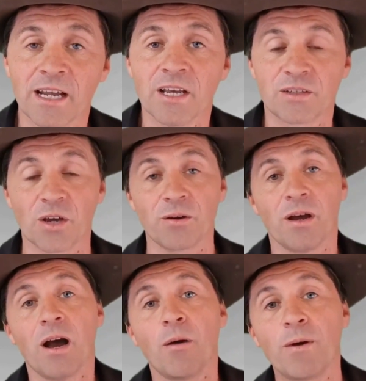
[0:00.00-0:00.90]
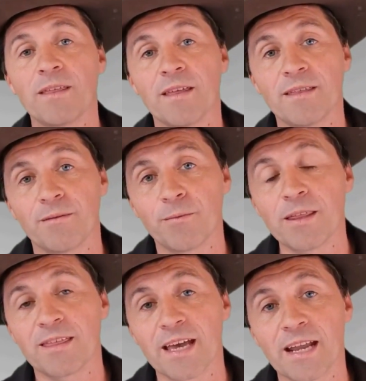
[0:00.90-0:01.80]
So
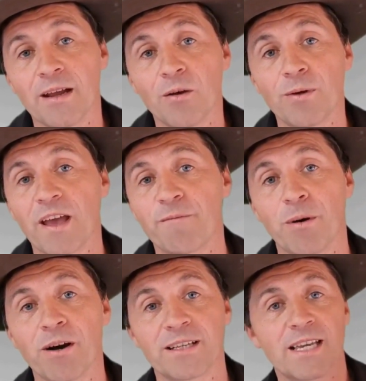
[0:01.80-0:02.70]
with that, we have buyers,